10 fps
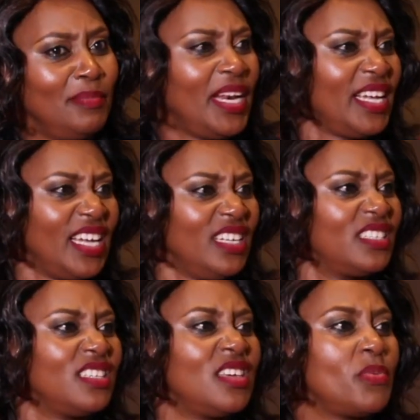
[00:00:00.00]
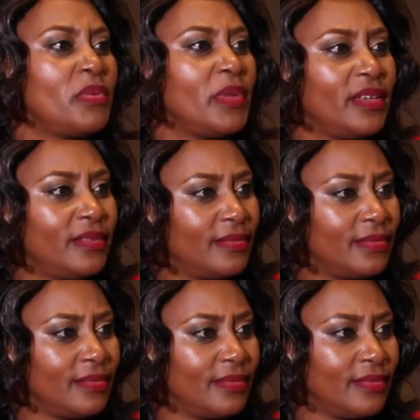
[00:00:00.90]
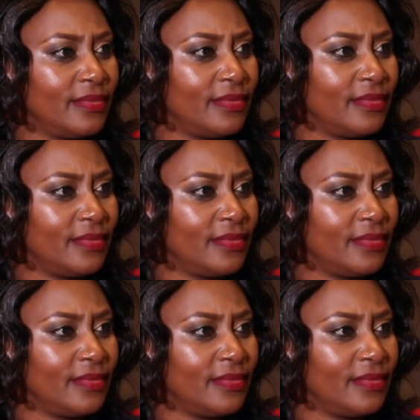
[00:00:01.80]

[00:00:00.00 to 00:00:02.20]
But I can't see the women. Hmm.